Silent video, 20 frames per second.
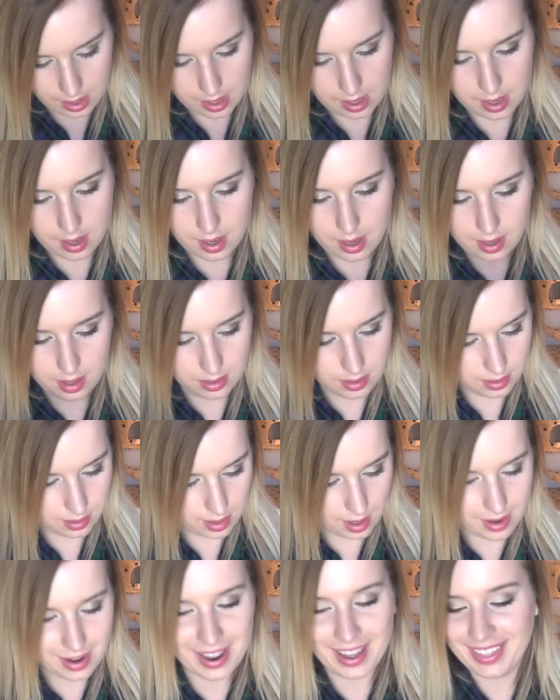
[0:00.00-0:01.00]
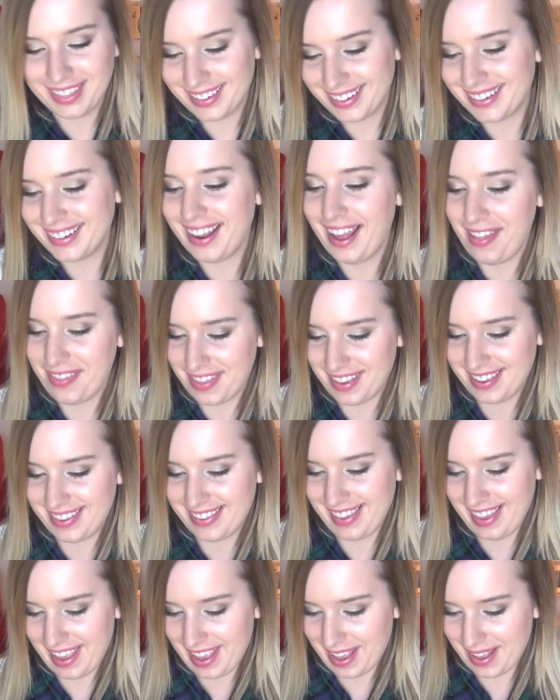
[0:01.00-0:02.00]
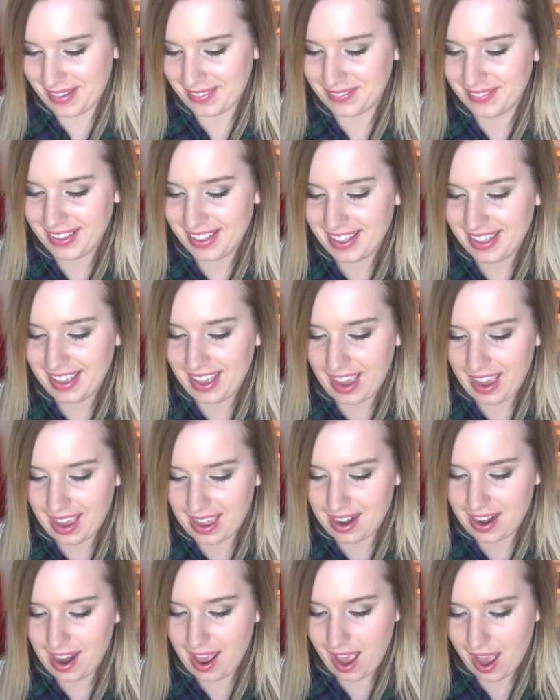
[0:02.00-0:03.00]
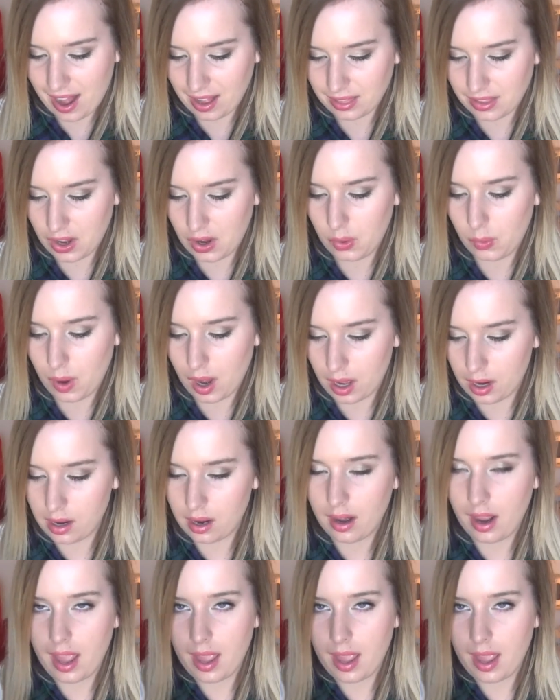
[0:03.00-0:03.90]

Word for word: And another of the same, an aloe water